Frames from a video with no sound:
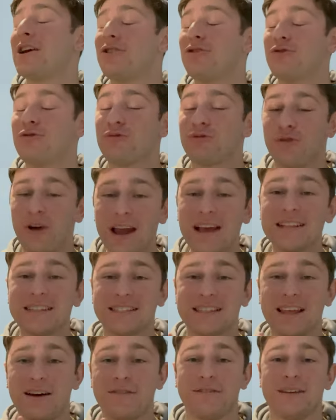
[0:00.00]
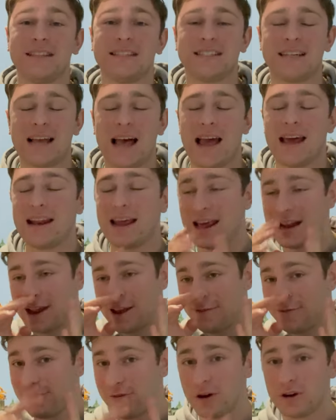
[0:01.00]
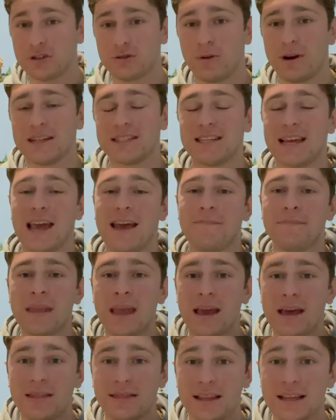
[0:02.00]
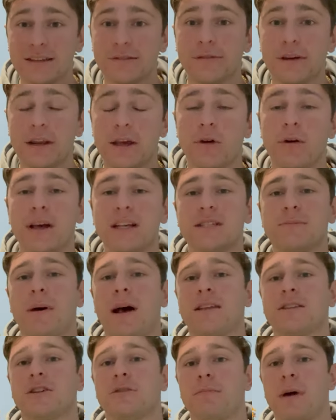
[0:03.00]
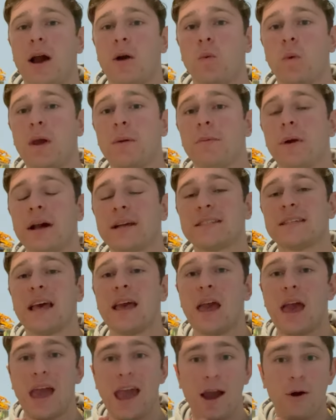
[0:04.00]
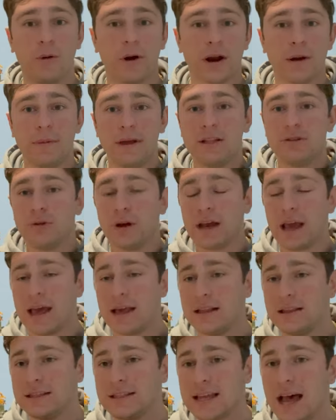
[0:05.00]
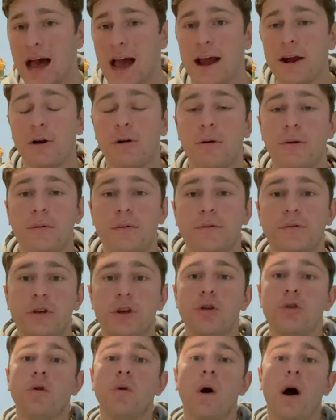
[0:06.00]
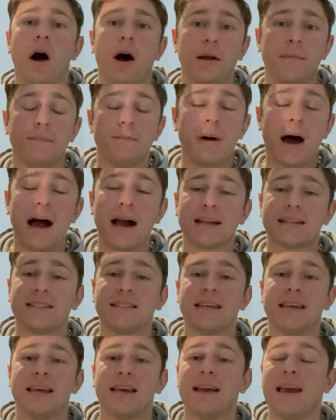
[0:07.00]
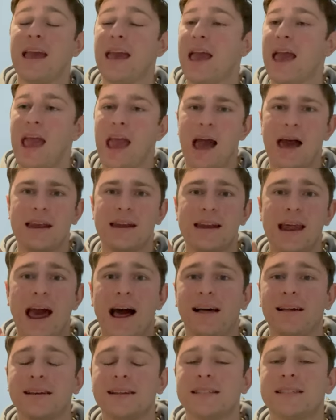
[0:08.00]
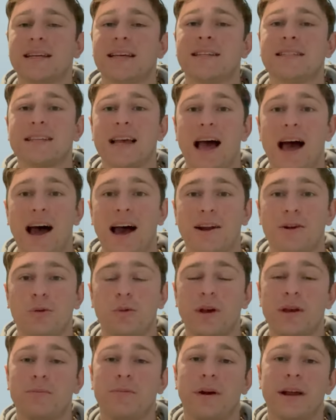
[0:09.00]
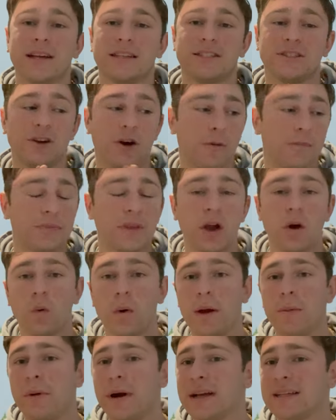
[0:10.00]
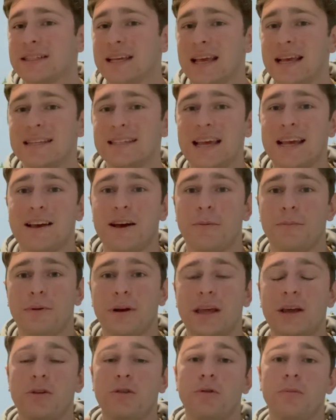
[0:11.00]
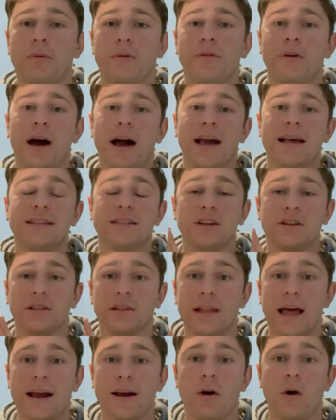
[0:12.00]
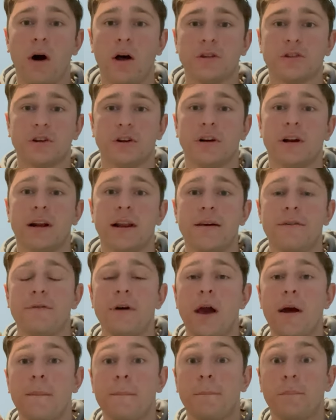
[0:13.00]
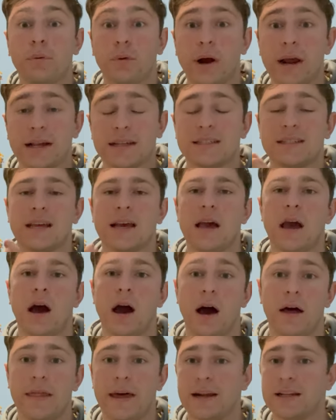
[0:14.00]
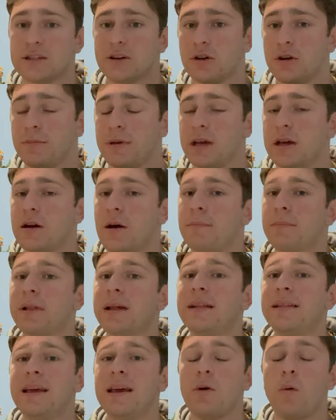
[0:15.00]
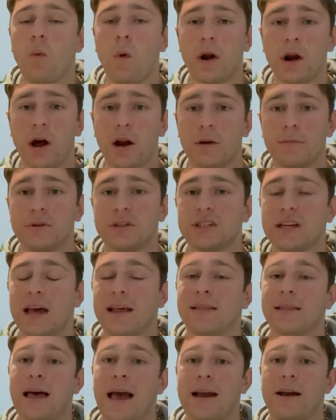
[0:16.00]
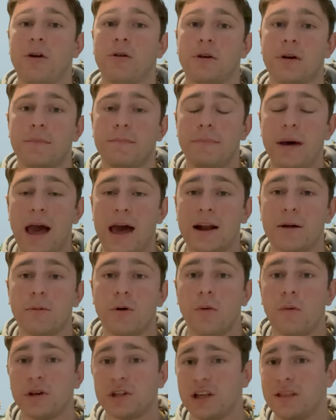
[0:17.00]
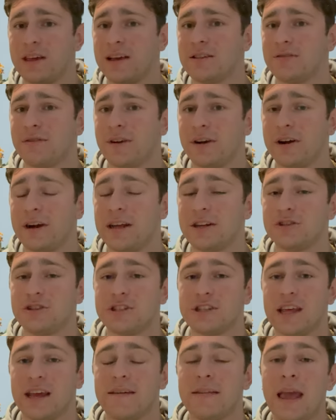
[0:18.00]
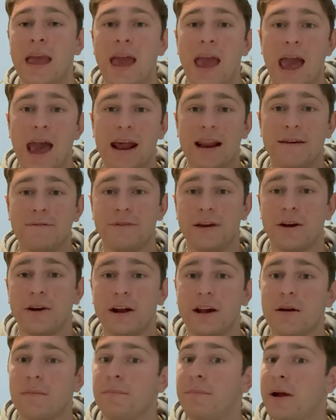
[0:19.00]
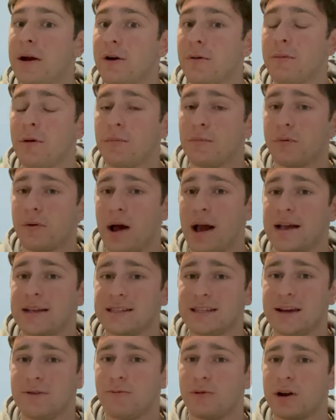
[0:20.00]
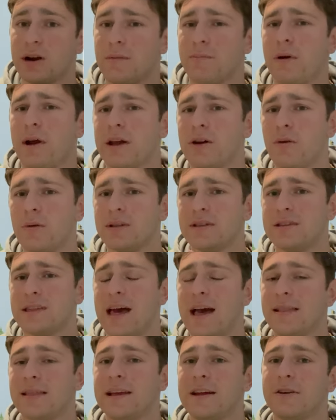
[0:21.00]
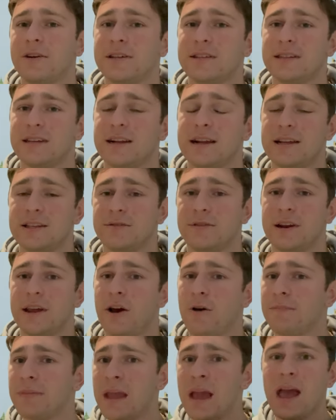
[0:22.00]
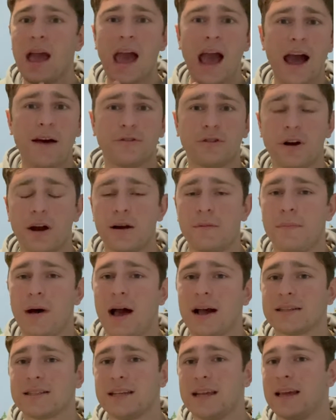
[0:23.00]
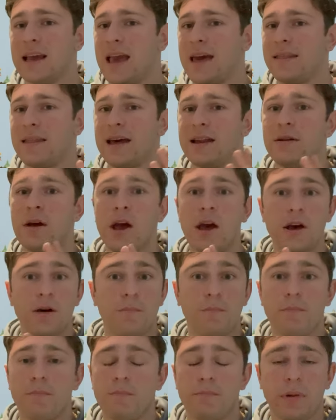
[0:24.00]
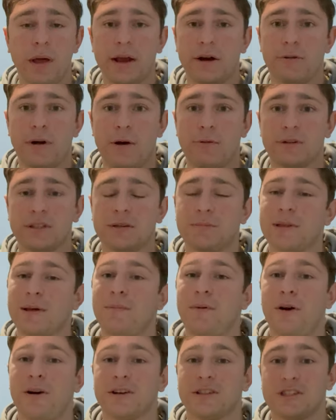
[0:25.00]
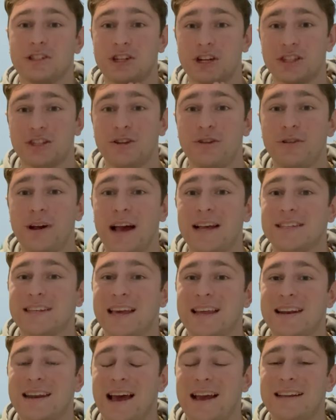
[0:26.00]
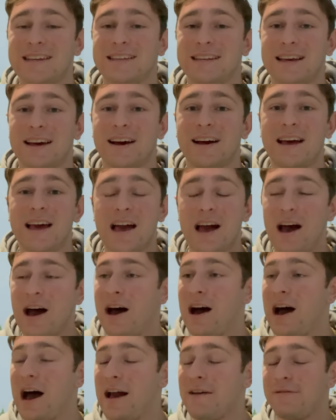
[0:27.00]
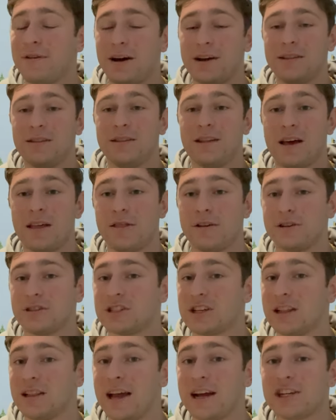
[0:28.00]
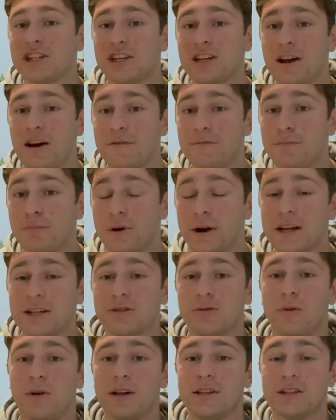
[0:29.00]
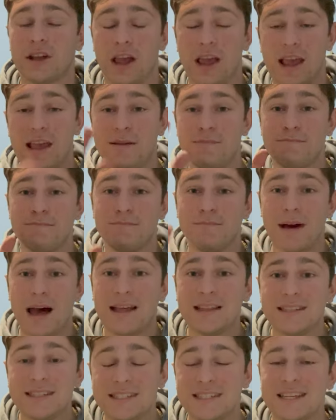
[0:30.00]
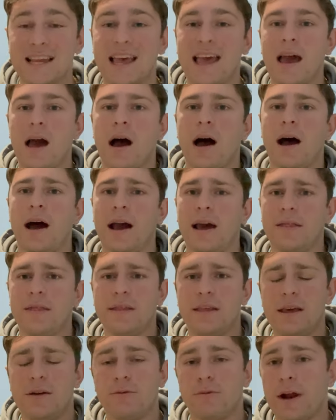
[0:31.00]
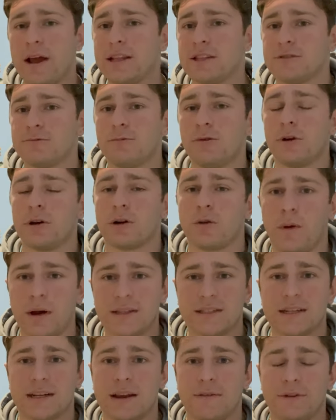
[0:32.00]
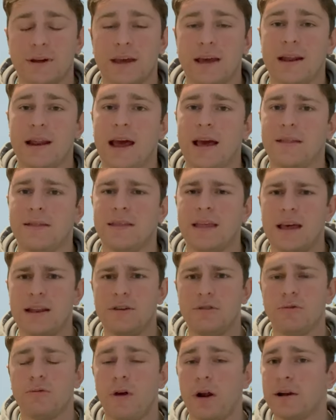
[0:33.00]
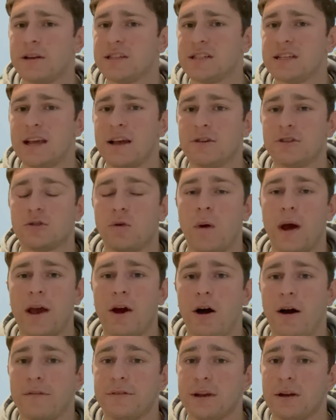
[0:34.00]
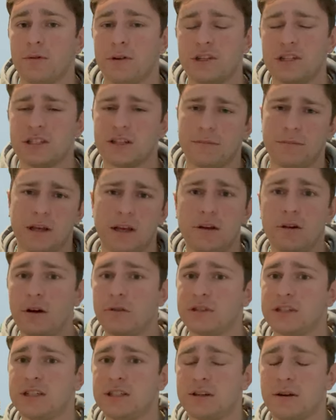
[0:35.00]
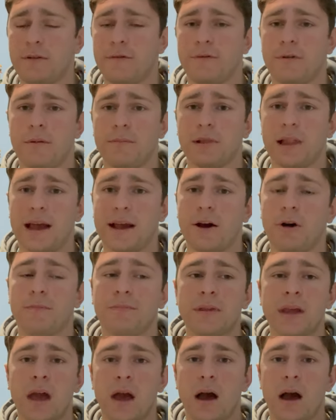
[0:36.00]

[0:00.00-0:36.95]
great stuff inside. And I first wanna say this video is sponsored by Webricks and we're gonna be doing an entire review, unboxing, analysis on Webricks. So Webricks is a company who provides Lego alternative bricks. Uh, that is going to be completely 100% LEGO compatible, which I think is very interesting at a very comparable price. And we're going to probably go into that later in today's video after our unboxing and then playing around with some of the parts just so you guys get an idea. Uh, I find their selection of bricks was immense uh, and the rates were quite significant and they do run sales quite often, which is something you don't see from Lego.